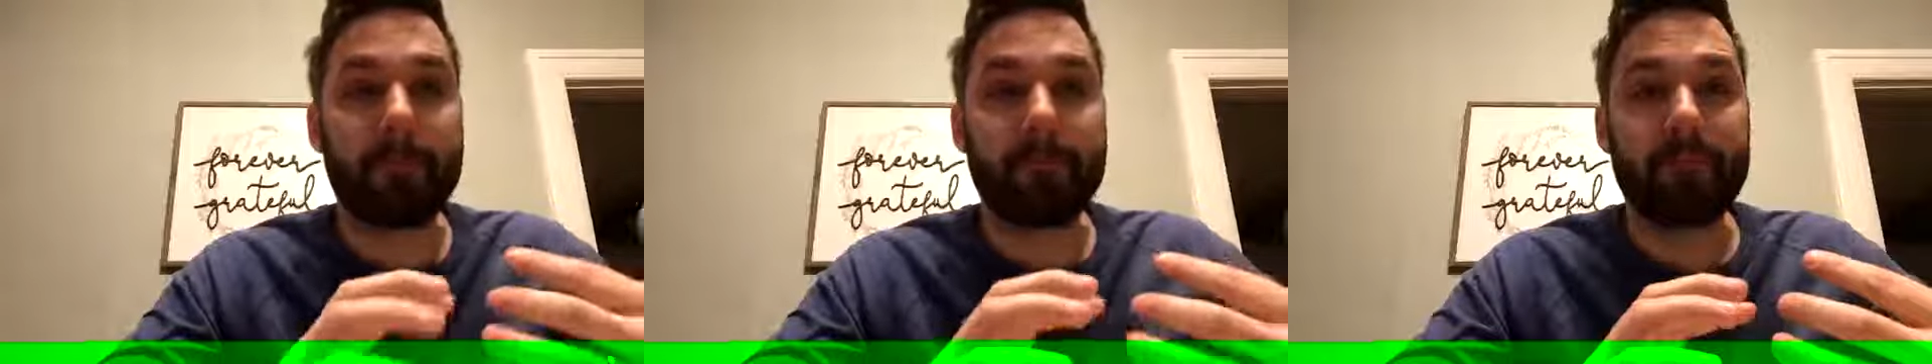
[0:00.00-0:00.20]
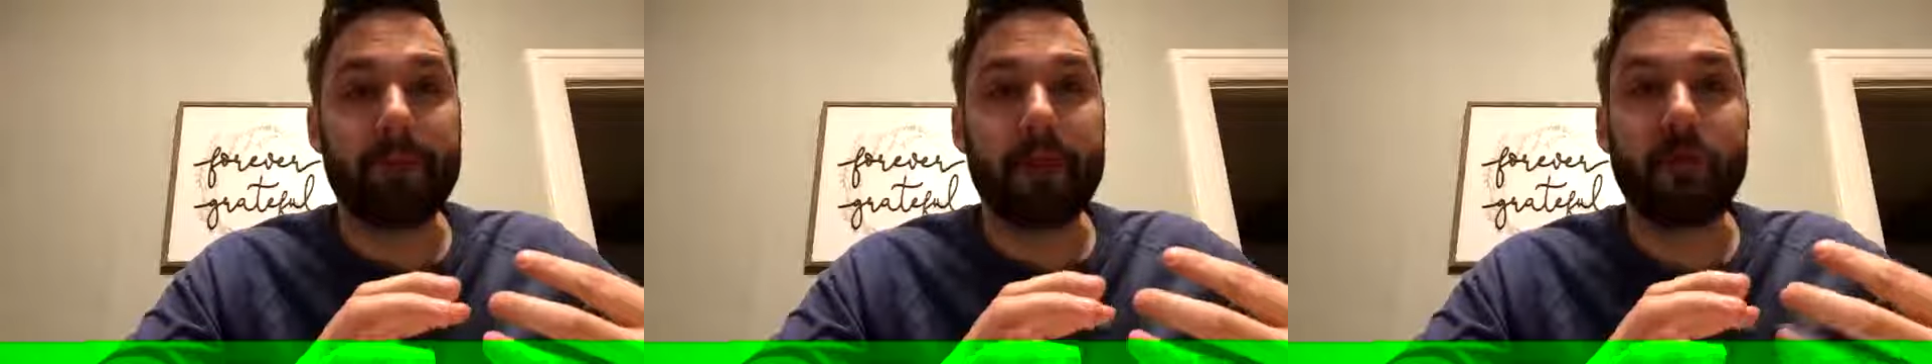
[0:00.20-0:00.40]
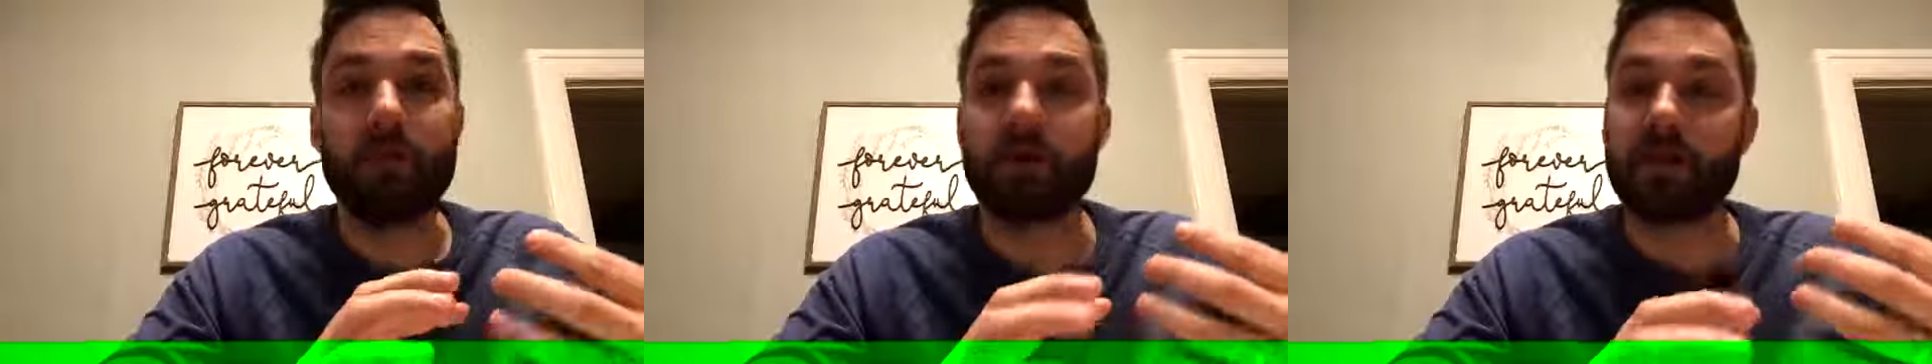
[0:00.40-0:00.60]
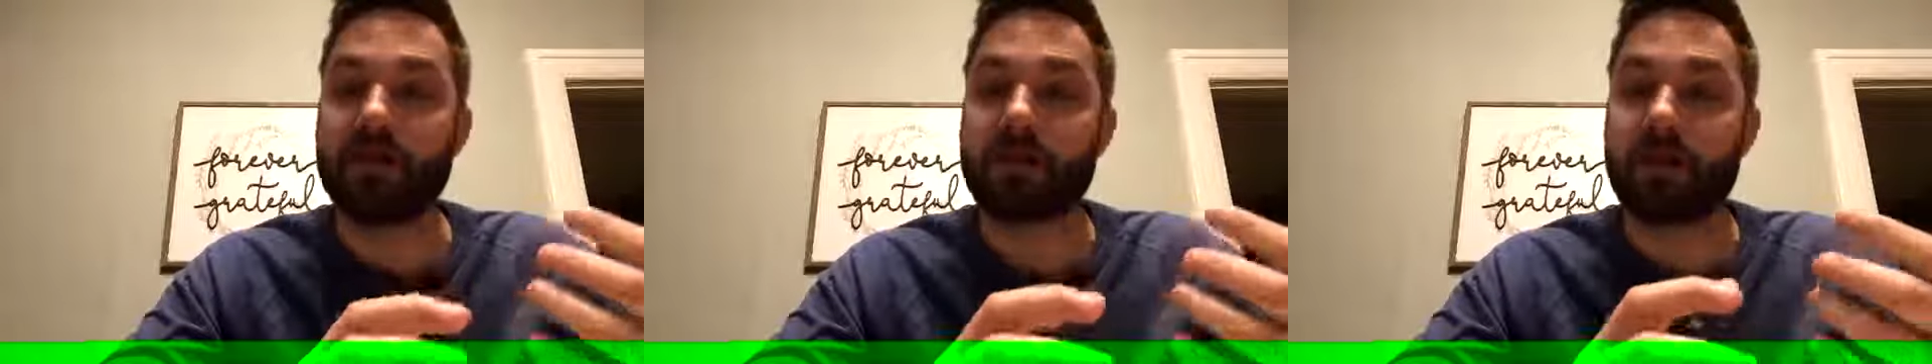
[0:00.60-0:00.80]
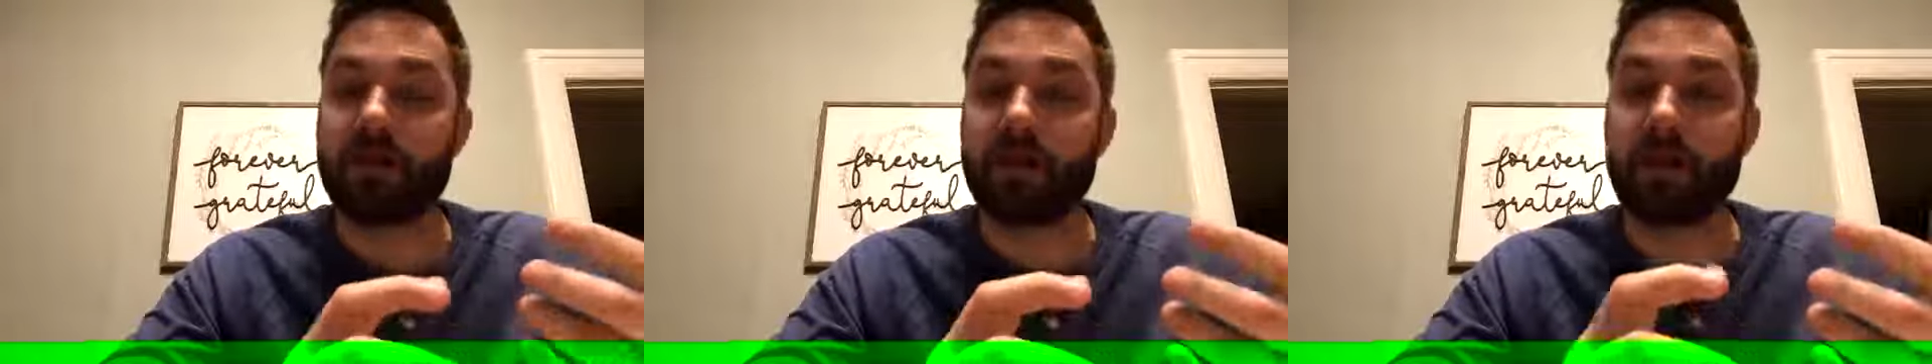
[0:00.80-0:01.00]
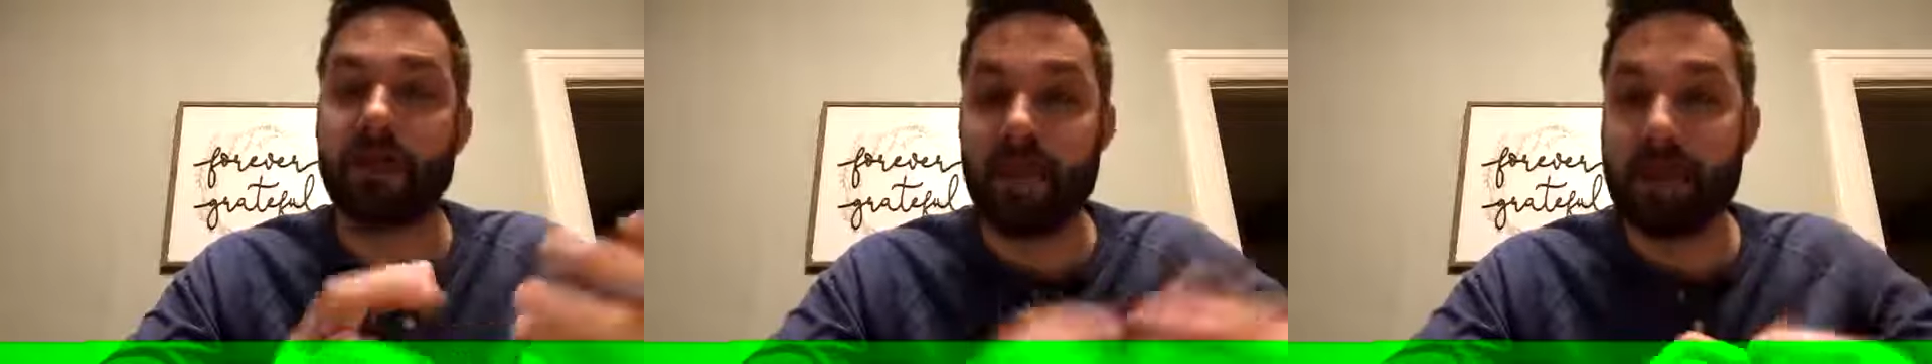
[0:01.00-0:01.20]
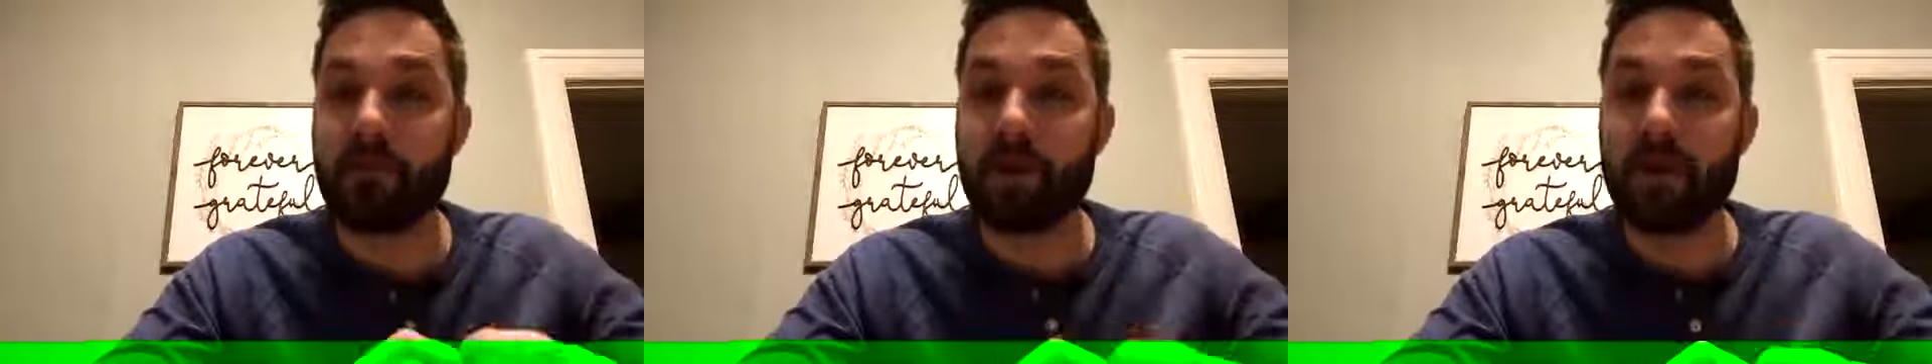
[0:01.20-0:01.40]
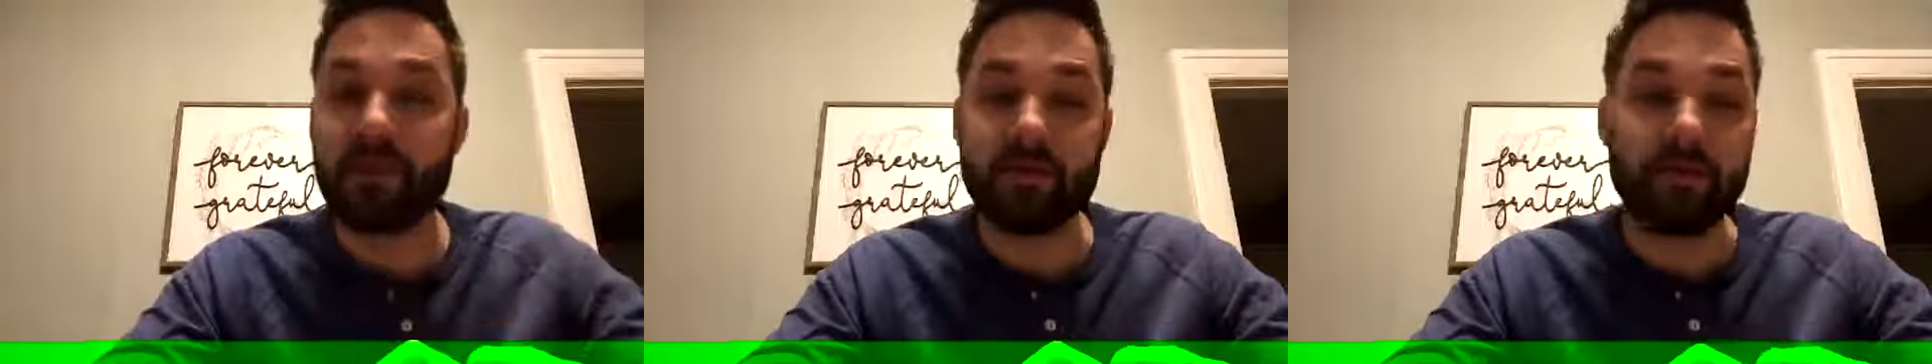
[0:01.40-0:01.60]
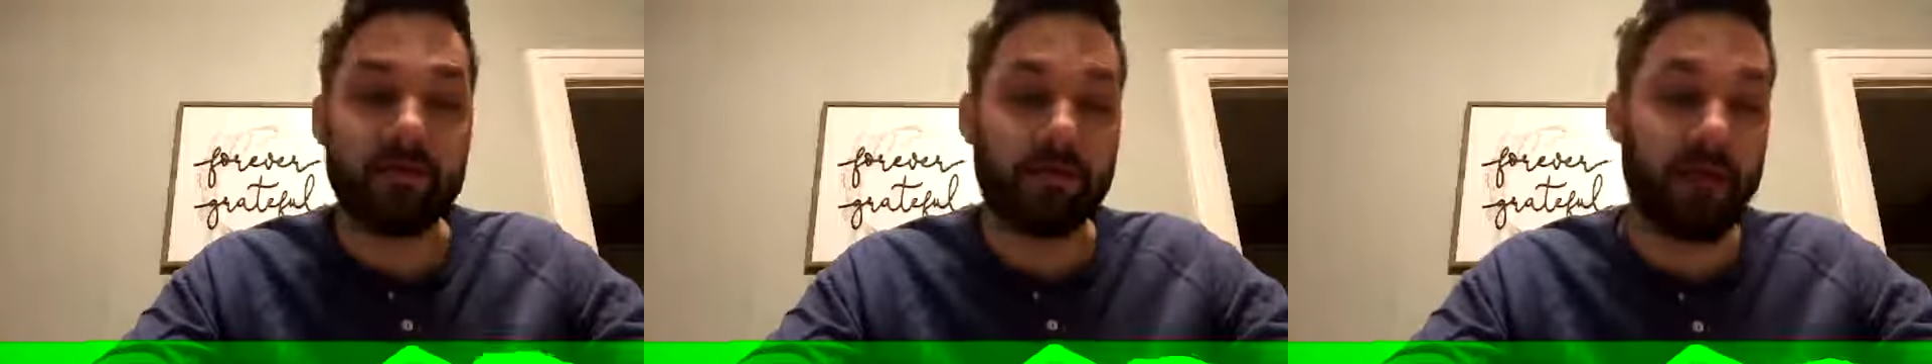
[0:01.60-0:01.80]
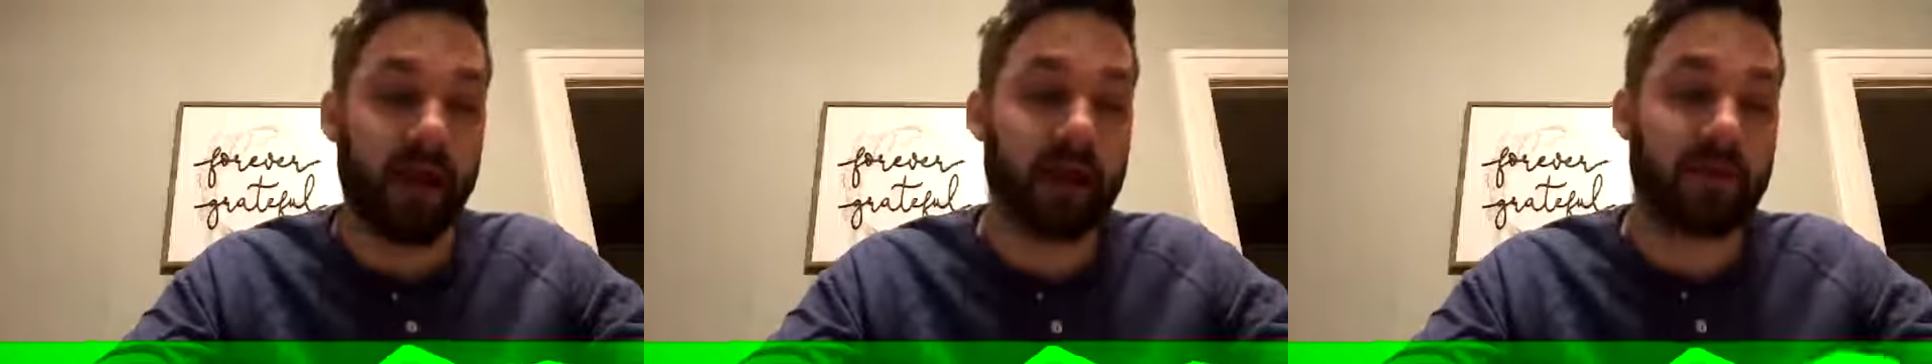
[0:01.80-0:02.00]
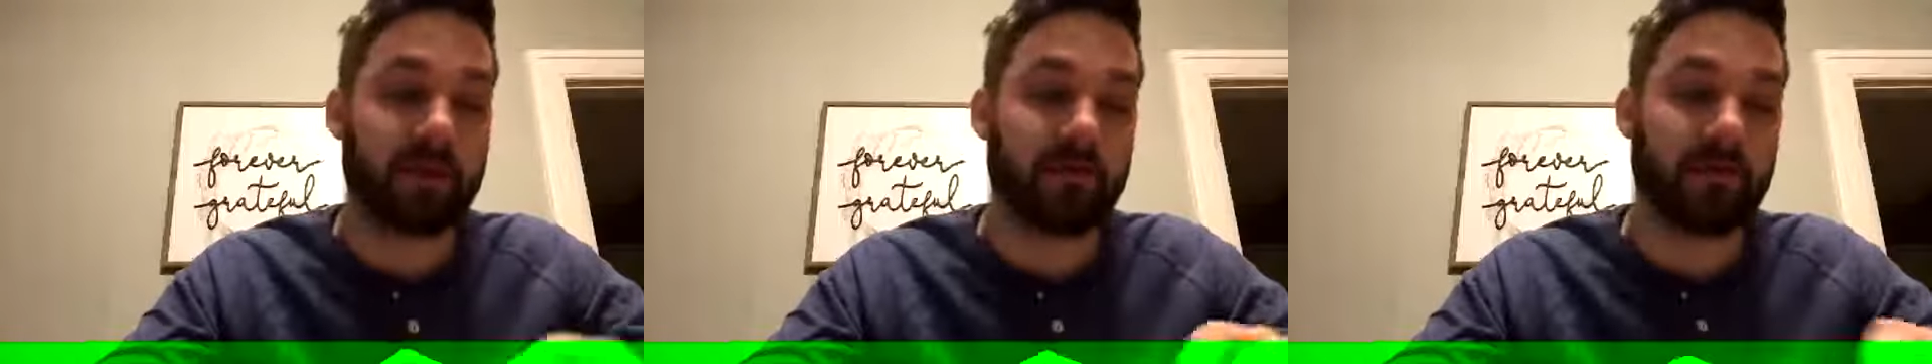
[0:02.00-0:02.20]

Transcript: He wants to claim it, right?